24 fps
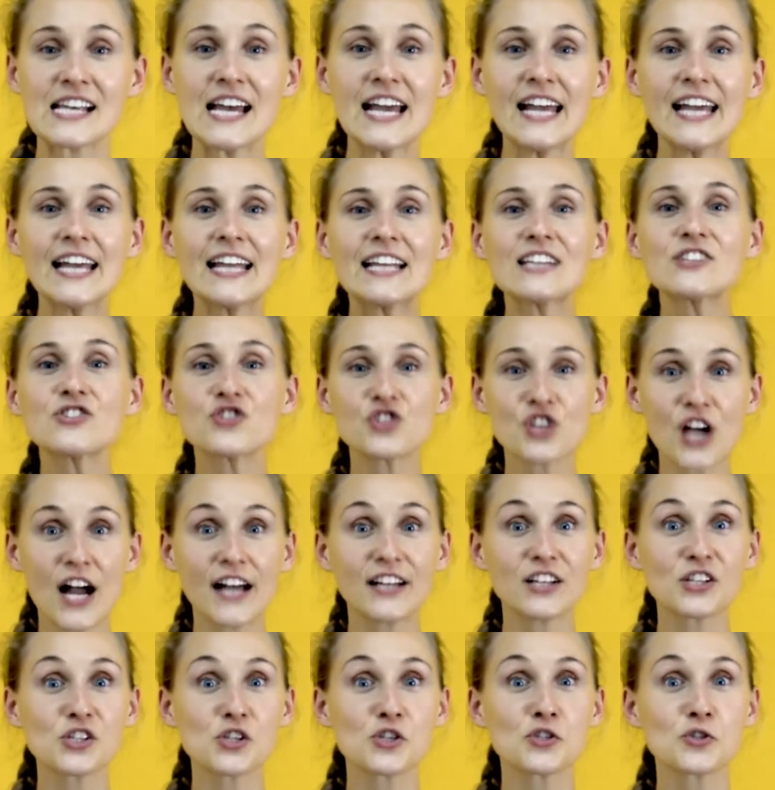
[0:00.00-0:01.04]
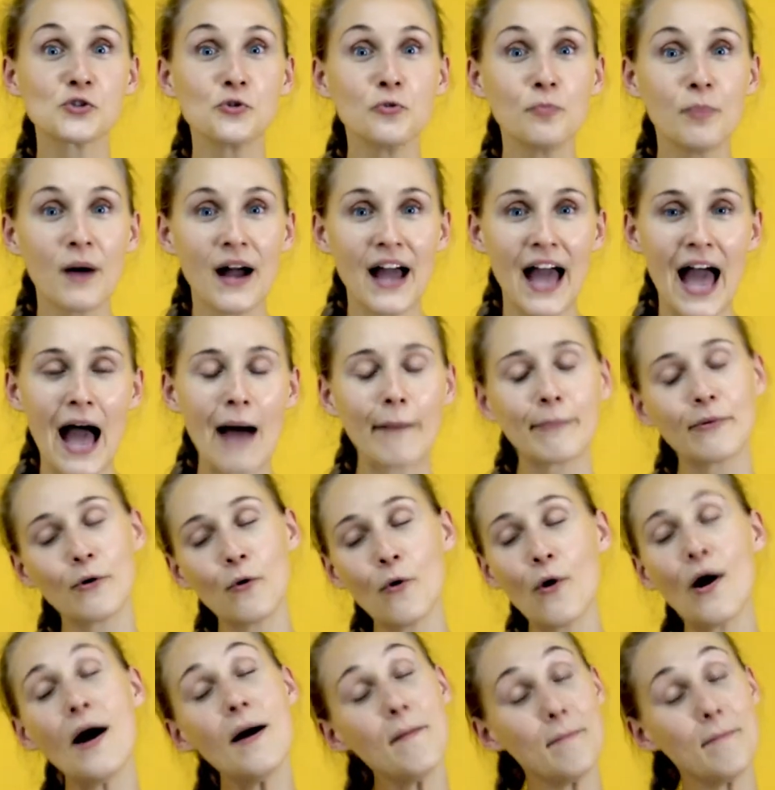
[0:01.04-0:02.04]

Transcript: It is China's super app, or